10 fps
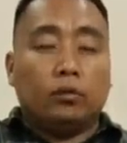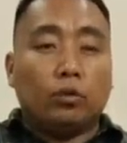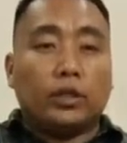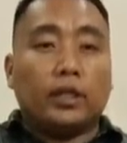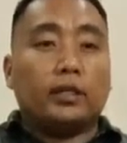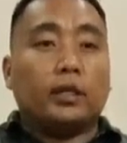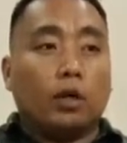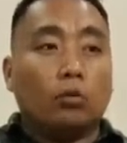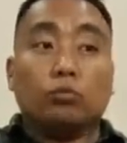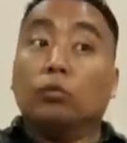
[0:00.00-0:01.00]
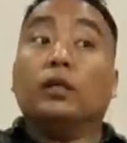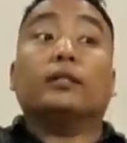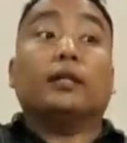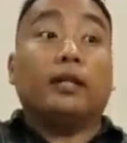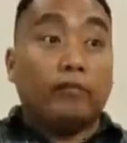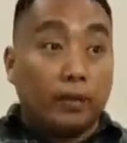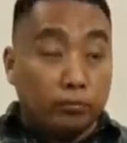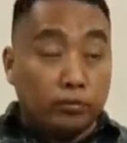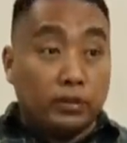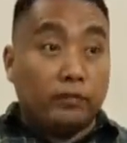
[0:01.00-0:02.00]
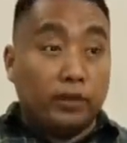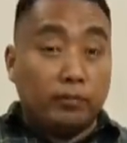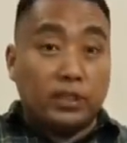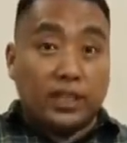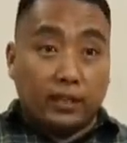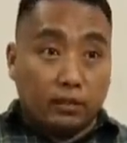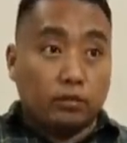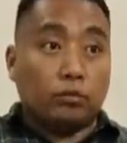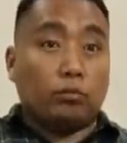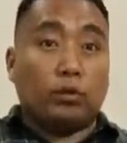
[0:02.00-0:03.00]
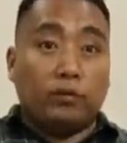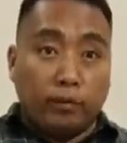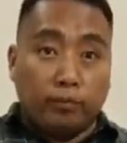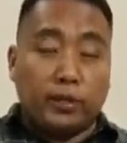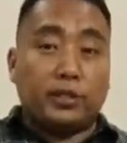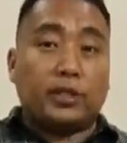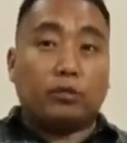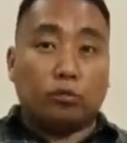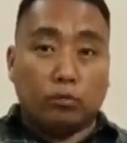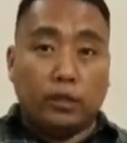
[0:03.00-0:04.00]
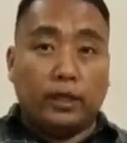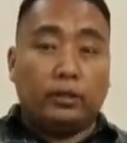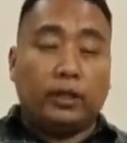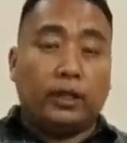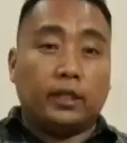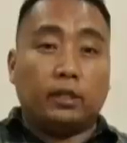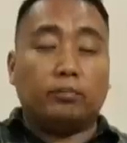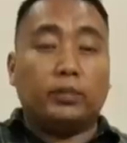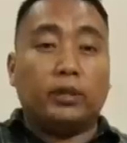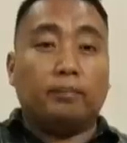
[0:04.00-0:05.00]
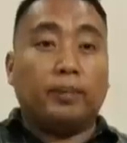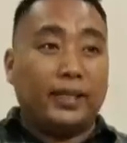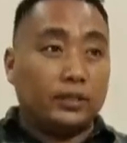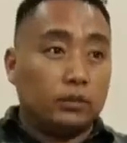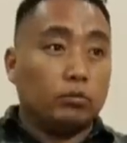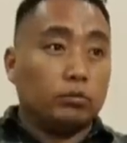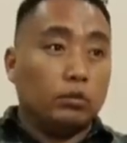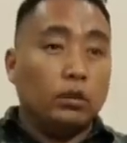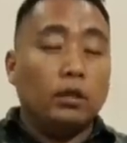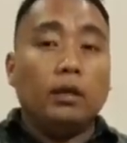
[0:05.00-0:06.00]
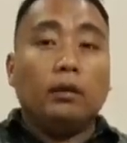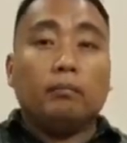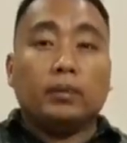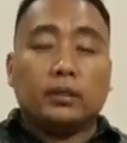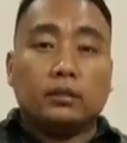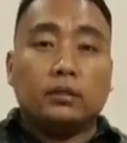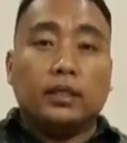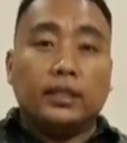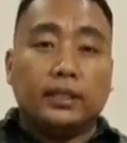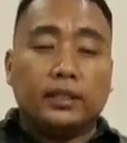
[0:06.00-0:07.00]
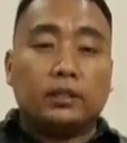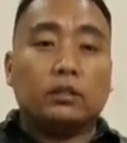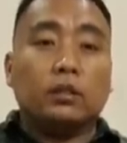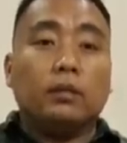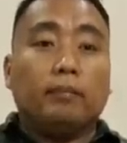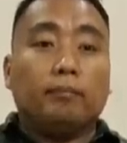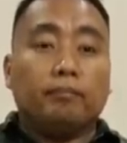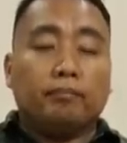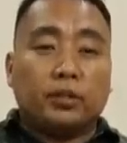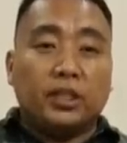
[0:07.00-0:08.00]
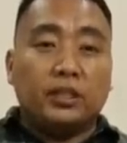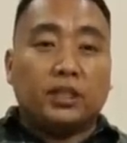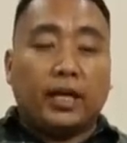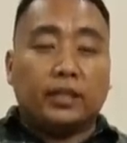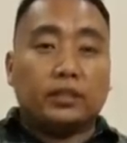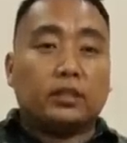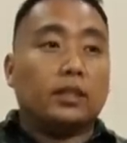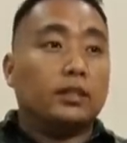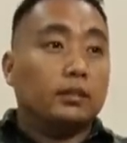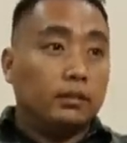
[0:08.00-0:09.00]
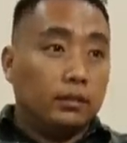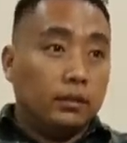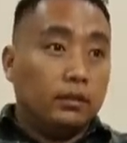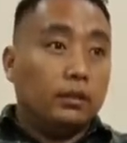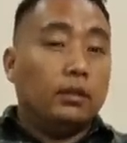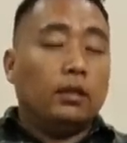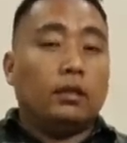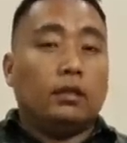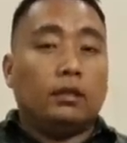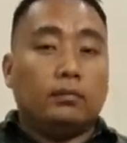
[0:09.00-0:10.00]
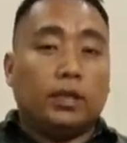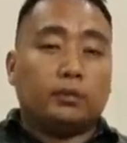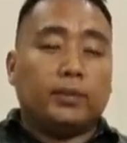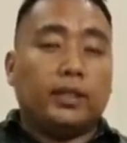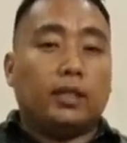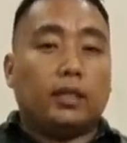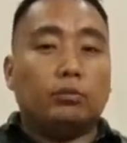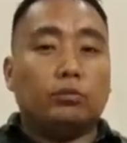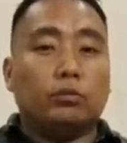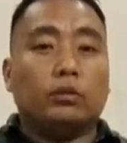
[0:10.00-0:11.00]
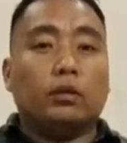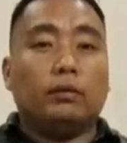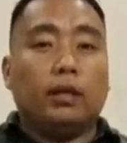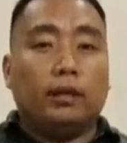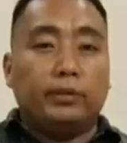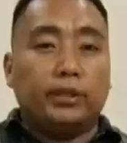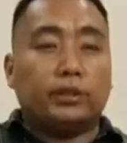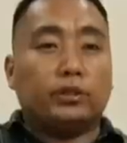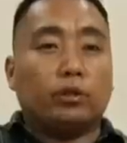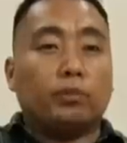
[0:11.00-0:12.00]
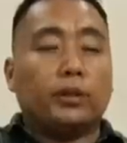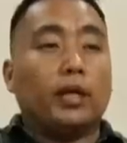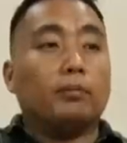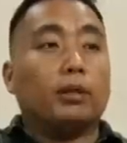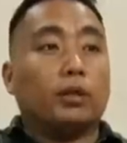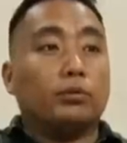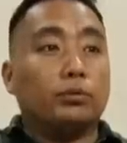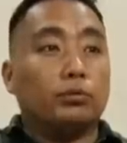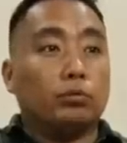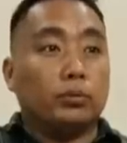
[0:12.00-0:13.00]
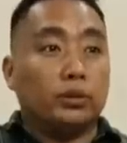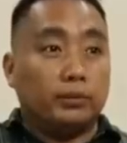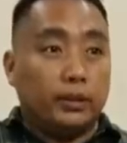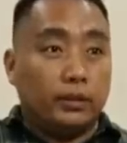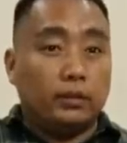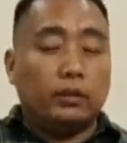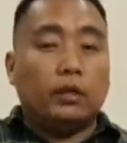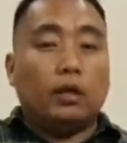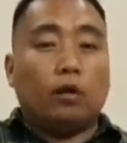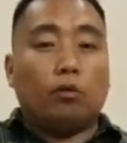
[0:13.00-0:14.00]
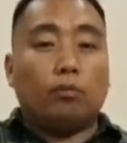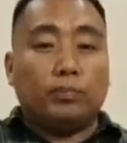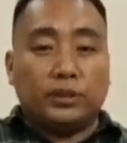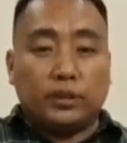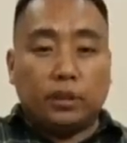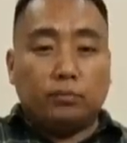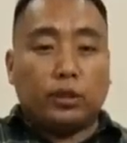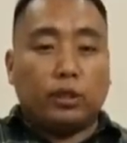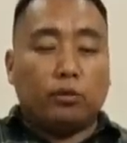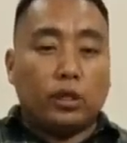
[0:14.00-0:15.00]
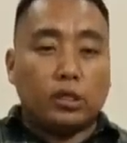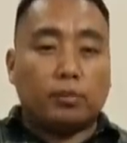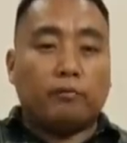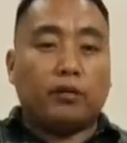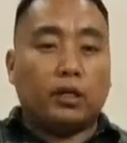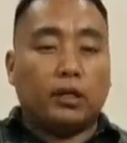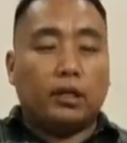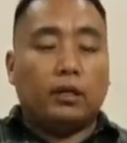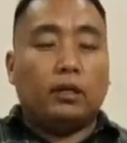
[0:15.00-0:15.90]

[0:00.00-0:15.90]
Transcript: looking at the ground, let the EVM decide. Itu to EVM bra decide korbo. I cannot be biased also. But the leaders, think tankers khan, Gaspanila khan to Minister Jacob ki hek bar continue kubo dibi. Aro personally mo ki request be bika,